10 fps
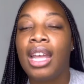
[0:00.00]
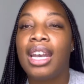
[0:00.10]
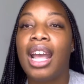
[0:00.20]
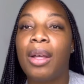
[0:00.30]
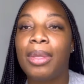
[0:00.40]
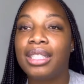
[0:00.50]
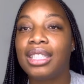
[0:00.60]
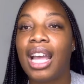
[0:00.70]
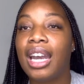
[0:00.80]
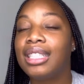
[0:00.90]
Now, this
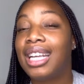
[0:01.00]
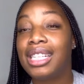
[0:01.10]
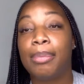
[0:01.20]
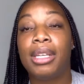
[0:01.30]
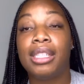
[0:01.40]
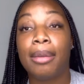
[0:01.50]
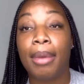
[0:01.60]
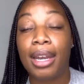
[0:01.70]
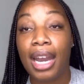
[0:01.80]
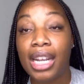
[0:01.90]
kind of takes me into
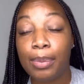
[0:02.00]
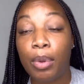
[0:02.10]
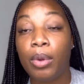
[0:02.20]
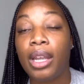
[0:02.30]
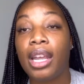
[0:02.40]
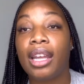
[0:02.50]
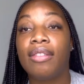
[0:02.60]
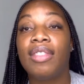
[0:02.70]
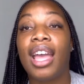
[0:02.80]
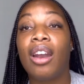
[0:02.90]
my next point
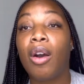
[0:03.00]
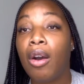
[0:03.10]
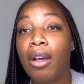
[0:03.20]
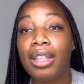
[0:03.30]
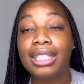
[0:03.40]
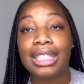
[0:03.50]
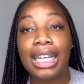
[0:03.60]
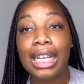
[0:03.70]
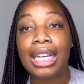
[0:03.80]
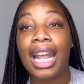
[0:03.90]
of that all the
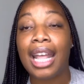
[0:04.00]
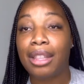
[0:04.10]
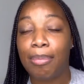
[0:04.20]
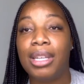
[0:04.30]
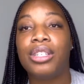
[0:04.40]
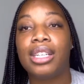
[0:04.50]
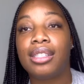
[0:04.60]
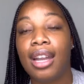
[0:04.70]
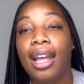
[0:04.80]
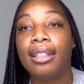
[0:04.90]
sand at the beach is
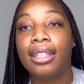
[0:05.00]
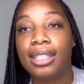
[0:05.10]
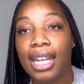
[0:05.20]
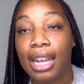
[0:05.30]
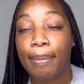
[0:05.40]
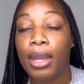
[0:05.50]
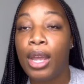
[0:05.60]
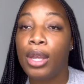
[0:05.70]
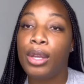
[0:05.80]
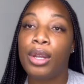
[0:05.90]
not the same.
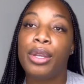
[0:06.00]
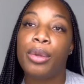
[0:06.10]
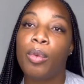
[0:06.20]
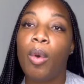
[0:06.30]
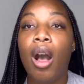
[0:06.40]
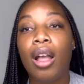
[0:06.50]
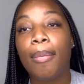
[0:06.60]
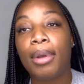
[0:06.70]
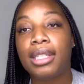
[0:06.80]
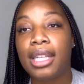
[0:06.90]
You walk
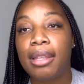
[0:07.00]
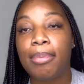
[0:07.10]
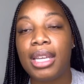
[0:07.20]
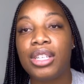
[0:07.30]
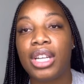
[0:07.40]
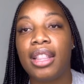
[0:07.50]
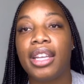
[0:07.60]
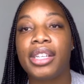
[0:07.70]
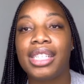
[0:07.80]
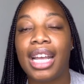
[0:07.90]
up onto the beach and
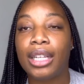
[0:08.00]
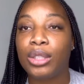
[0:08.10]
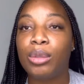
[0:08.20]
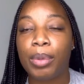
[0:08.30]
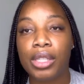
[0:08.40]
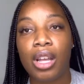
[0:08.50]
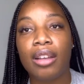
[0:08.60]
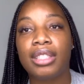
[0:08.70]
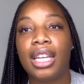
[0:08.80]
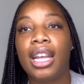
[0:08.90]
there's that super
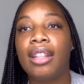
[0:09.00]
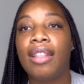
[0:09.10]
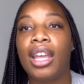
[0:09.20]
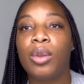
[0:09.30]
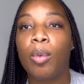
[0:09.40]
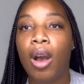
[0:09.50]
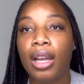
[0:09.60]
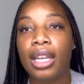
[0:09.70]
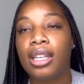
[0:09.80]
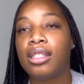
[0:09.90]
soft sand that you
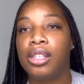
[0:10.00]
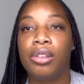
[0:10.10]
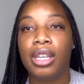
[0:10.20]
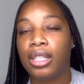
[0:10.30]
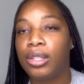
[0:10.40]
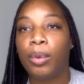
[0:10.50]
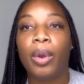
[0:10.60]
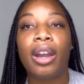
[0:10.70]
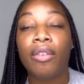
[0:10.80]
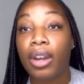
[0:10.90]
walk into, you get to
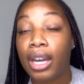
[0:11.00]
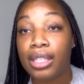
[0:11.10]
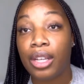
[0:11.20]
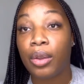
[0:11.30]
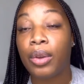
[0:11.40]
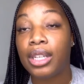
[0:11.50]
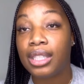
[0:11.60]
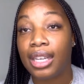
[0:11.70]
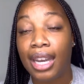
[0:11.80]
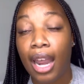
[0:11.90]
wherever it is that you're going to
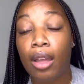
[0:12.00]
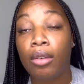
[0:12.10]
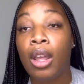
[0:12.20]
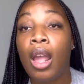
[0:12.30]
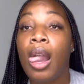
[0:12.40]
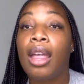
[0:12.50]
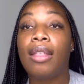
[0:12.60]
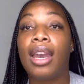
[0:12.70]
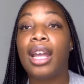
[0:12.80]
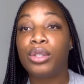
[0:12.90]
sit down. And
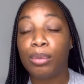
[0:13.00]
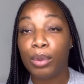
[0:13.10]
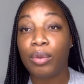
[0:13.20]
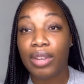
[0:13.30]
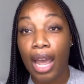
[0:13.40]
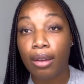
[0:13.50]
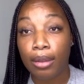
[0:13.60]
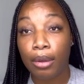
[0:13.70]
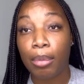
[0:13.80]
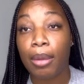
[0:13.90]
then as you move down a
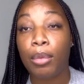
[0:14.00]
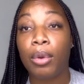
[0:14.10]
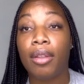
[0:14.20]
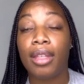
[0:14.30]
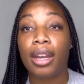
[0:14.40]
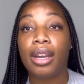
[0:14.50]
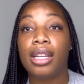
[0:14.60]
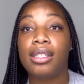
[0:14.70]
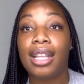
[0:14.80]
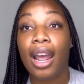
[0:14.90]
little bit more, there
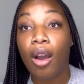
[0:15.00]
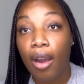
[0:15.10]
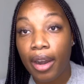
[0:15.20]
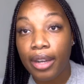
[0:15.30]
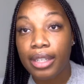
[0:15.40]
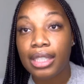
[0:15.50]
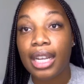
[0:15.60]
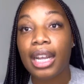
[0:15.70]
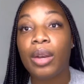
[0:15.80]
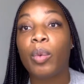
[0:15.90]
is that harder
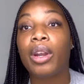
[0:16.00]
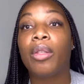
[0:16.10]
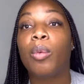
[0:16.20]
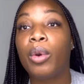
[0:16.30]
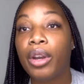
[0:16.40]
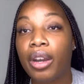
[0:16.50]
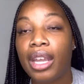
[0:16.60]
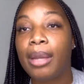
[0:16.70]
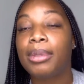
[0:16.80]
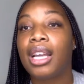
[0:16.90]
sand where the water
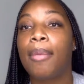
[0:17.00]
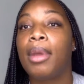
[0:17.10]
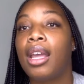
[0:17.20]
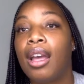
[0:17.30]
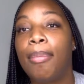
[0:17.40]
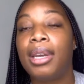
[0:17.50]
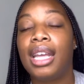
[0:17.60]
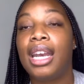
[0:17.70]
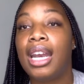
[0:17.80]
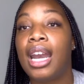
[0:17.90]
keeps coming up and
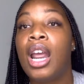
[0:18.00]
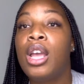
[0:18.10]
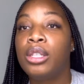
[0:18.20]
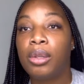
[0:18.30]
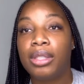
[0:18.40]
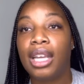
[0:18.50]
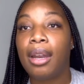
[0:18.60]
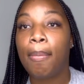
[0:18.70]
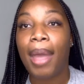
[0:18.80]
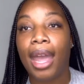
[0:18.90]
hitting it, so it's
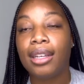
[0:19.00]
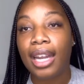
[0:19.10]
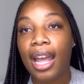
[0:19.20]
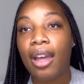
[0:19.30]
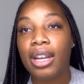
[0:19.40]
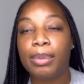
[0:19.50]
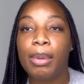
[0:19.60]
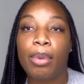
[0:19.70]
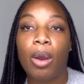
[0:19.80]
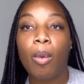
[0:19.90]
getting packed down as
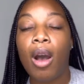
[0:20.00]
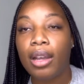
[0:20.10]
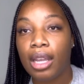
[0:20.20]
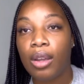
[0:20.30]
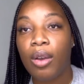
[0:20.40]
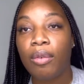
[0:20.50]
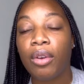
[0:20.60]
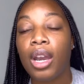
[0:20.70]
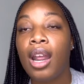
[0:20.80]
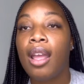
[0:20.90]
people are walking over
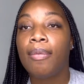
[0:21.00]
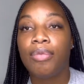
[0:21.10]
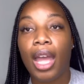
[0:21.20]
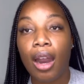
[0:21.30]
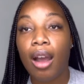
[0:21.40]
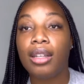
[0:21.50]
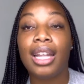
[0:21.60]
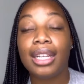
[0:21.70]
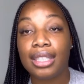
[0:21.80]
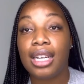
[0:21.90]
it.
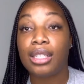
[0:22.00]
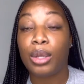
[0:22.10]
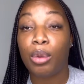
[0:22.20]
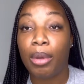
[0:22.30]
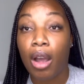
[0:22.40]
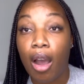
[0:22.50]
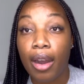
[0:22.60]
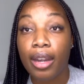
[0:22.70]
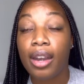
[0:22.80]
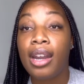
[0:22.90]
That sand is a little bit
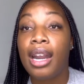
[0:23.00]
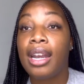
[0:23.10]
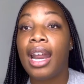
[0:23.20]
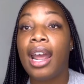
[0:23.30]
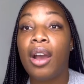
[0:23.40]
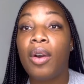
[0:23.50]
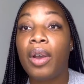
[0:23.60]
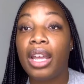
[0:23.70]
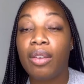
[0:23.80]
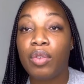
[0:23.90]
harder.
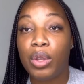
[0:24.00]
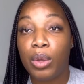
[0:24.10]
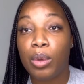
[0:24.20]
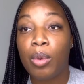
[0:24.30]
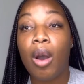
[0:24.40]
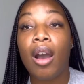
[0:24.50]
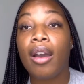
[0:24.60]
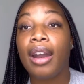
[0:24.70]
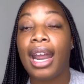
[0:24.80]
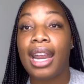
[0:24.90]
Now, if you
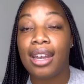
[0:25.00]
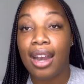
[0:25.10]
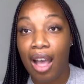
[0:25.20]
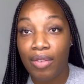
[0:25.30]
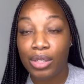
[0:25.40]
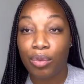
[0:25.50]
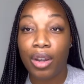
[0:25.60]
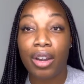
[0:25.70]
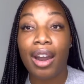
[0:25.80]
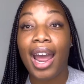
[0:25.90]
are a novice
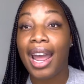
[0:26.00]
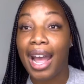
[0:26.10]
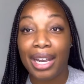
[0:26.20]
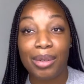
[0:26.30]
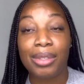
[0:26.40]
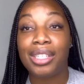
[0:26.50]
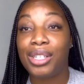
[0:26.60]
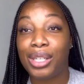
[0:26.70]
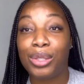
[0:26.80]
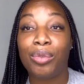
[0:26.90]
runner, I highly would
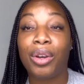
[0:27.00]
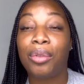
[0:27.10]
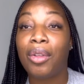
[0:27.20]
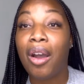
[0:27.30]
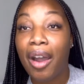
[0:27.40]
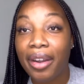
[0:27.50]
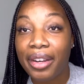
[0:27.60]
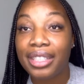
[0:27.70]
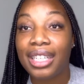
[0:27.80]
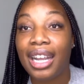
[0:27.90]
suggest you run on the
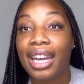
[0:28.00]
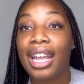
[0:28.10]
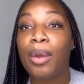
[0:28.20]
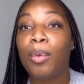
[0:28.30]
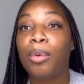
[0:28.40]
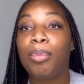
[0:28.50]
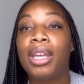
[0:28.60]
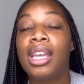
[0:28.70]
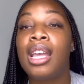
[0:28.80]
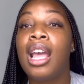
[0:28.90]
harder sand. It will
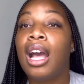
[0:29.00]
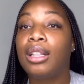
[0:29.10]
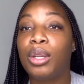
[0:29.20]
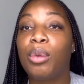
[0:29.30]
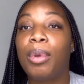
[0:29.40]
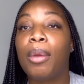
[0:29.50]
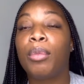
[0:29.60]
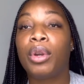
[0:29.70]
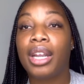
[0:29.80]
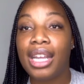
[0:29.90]
be a little bit
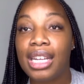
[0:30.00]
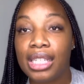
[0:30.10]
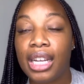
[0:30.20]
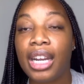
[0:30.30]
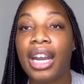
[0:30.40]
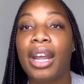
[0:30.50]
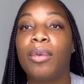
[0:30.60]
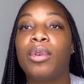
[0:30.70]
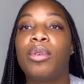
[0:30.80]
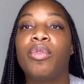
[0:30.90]
more easier. It
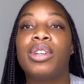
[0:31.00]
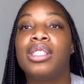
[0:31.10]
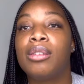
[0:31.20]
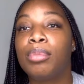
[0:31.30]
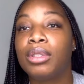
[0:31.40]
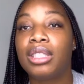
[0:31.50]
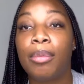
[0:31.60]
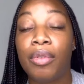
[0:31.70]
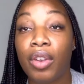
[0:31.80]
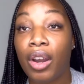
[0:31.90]
will resemble
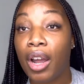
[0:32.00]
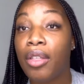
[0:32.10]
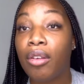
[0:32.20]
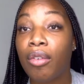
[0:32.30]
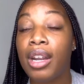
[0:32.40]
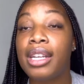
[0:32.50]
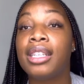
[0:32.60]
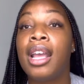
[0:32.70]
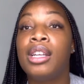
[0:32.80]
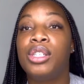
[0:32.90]
some of your other runs
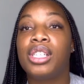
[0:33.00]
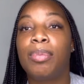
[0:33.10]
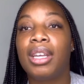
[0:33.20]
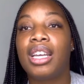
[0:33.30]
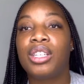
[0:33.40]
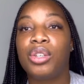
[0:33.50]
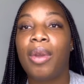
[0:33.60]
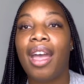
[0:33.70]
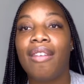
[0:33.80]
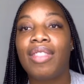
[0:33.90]
just because you
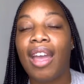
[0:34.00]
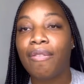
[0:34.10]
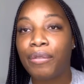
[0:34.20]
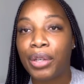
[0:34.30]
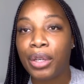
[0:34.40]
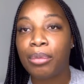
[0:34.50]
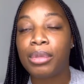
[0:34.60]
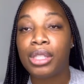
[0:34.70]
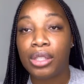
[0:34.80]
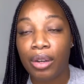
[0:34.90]
have that firm
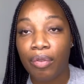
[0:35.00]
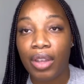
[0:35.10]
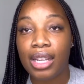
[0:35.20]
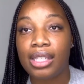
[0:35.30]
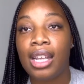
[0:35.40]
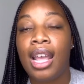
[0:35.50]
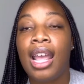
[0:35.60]
surface.